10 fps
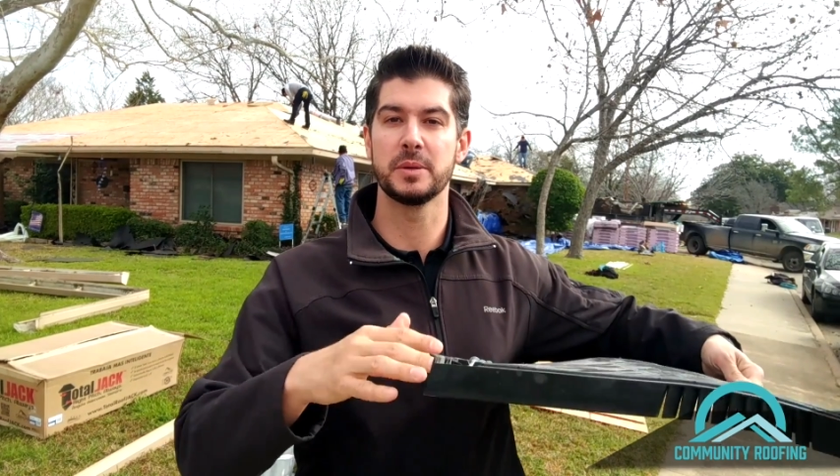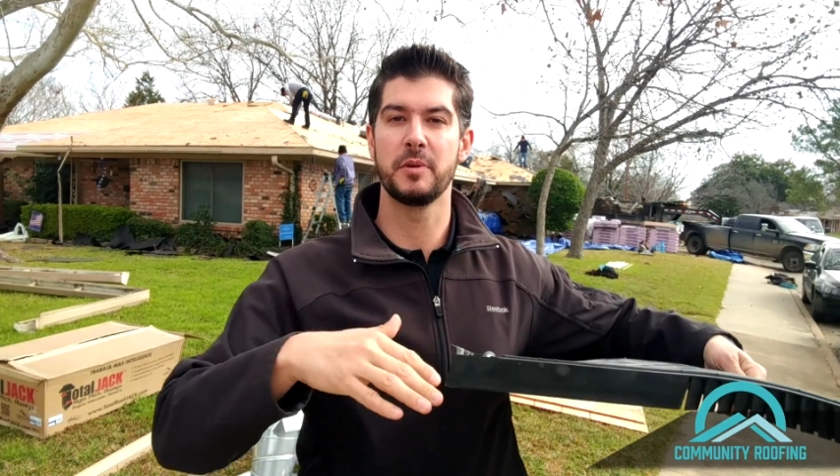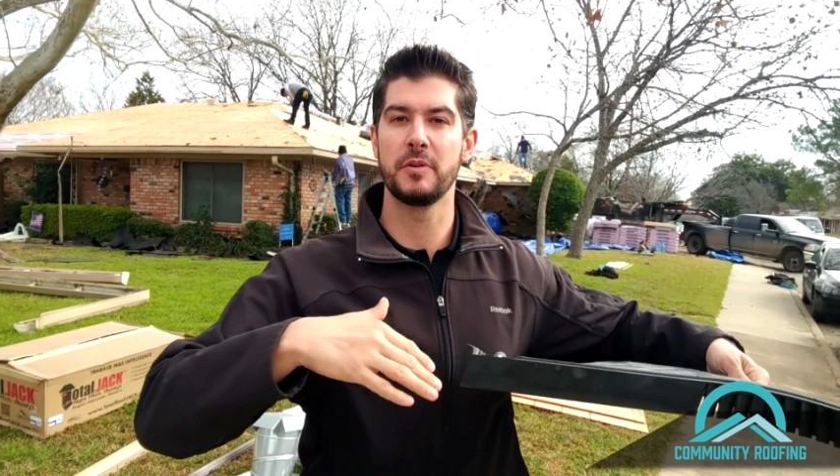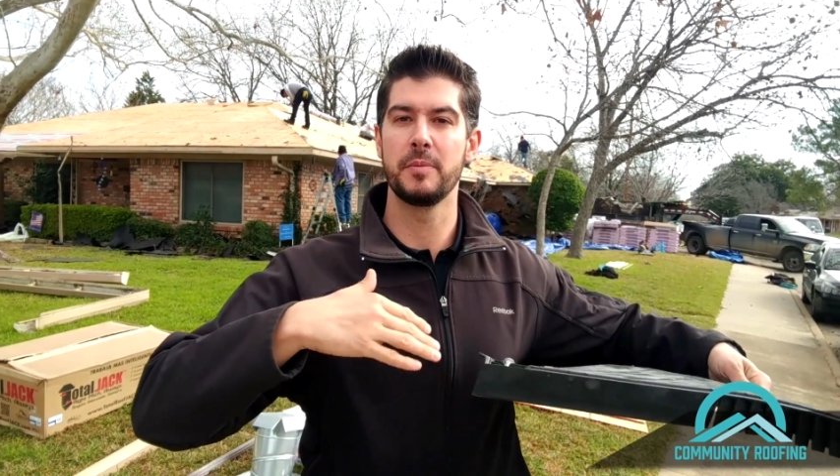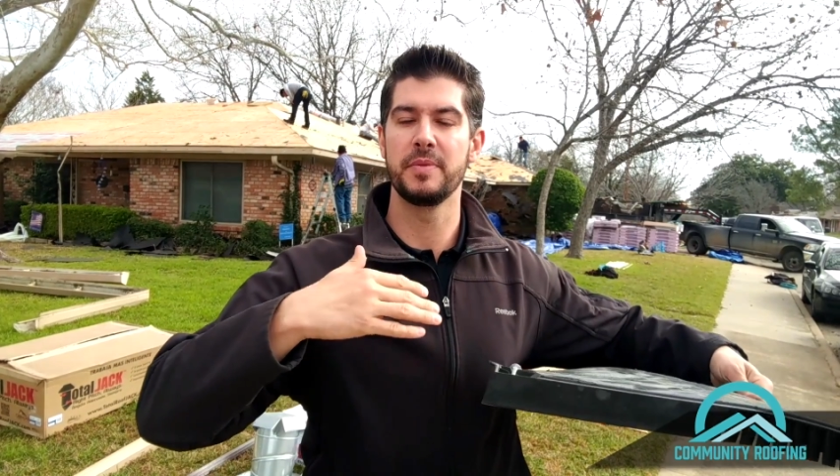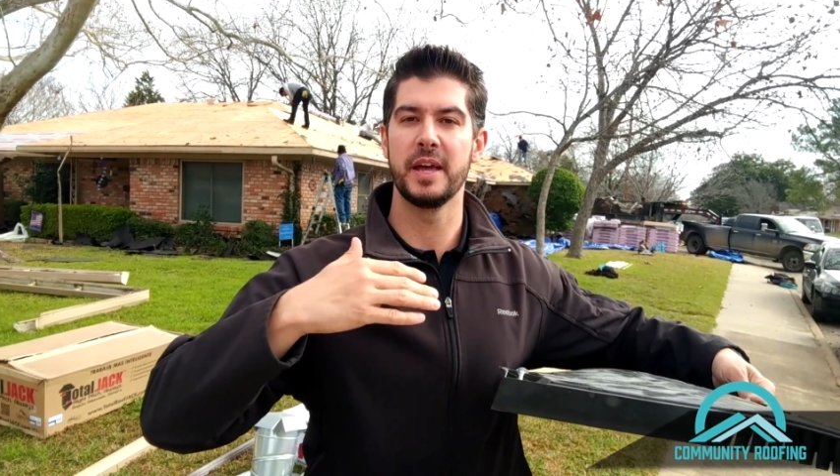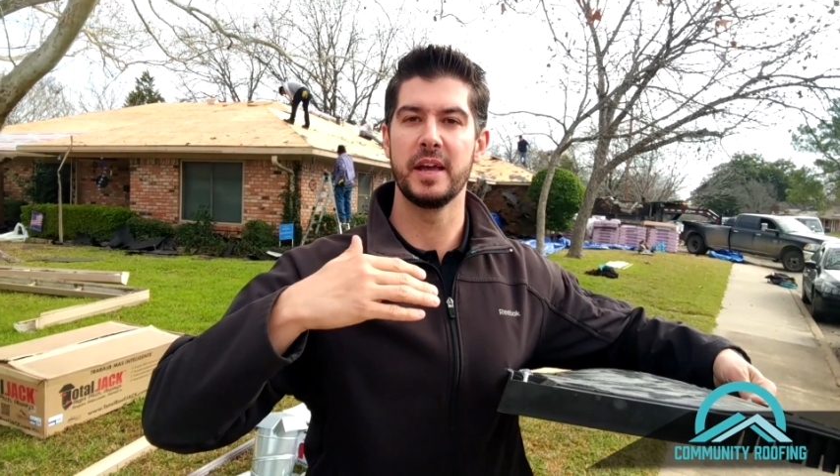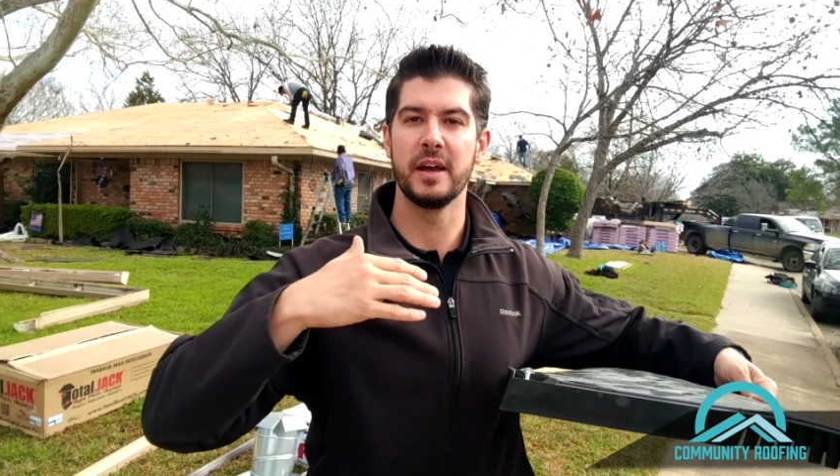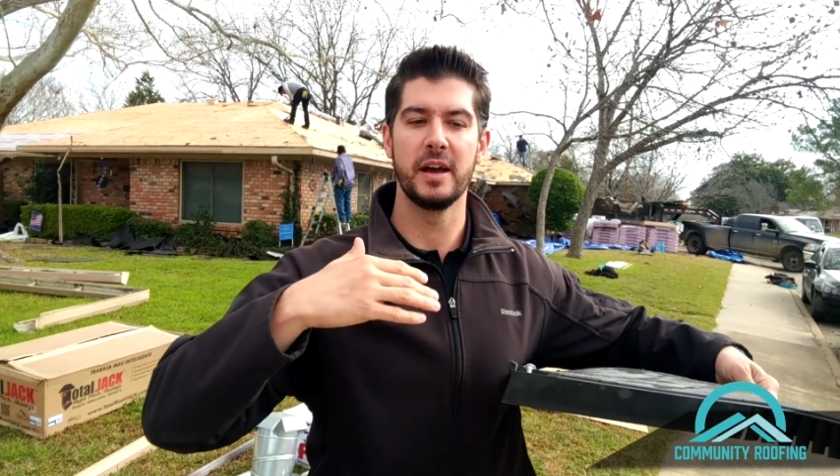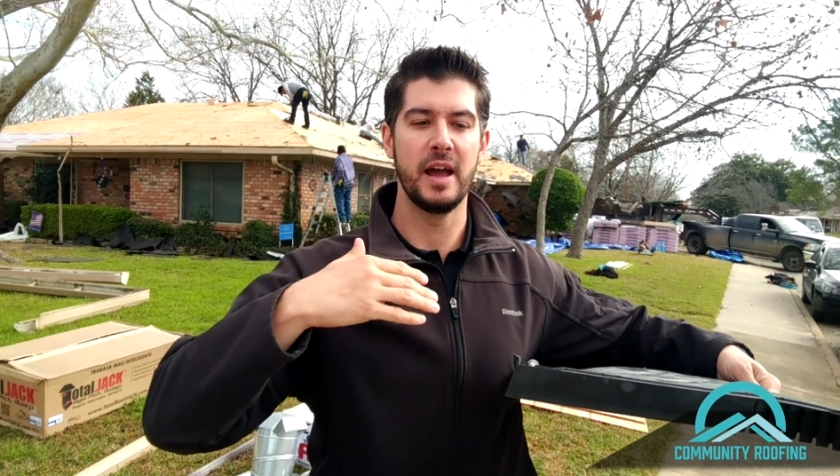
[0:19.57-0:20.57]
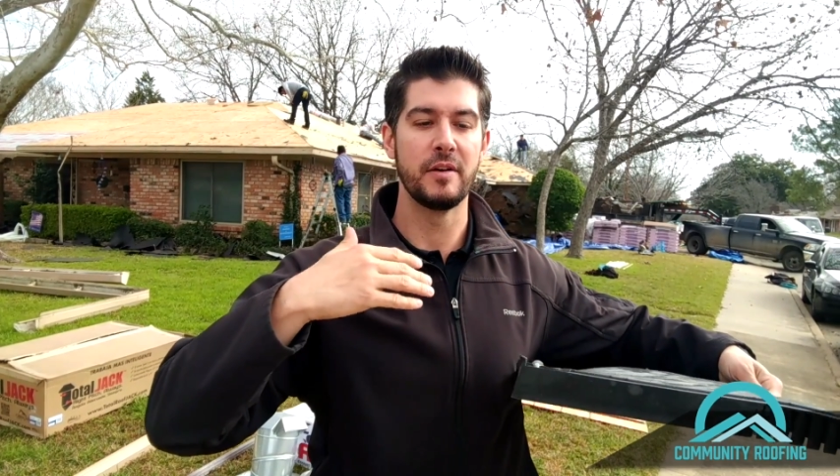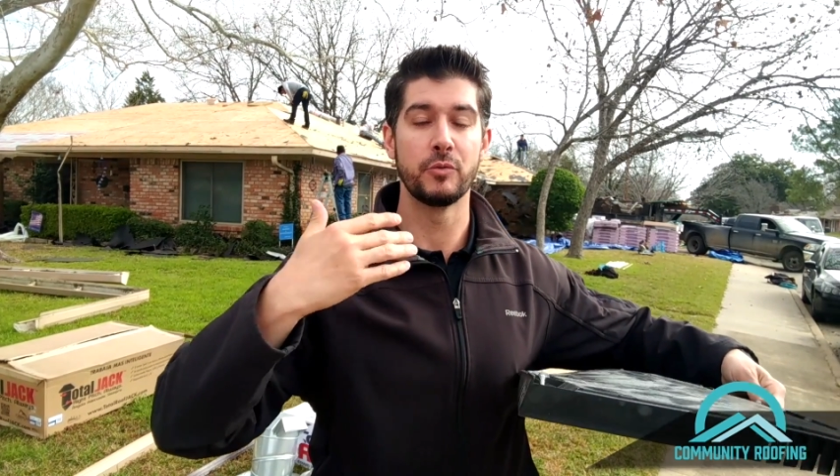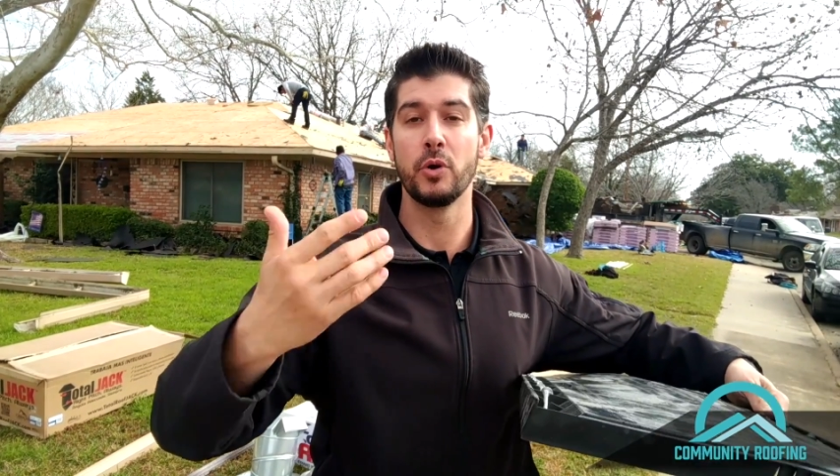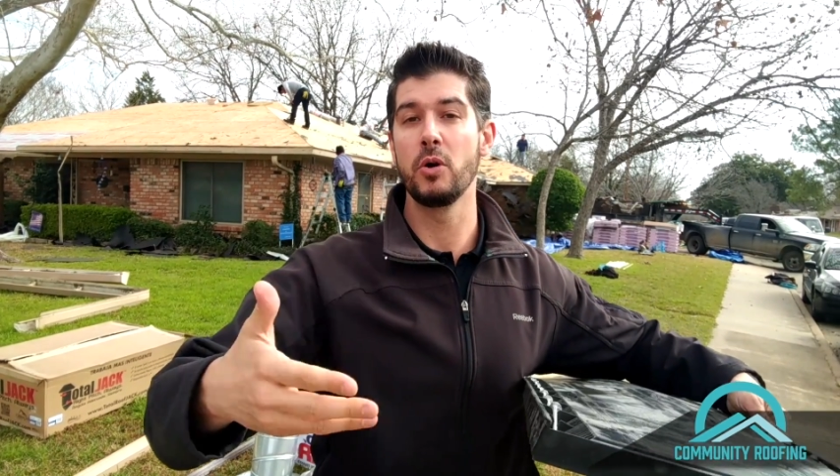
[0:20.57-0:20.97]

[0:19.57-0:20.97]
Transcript: Some of them, they uh, have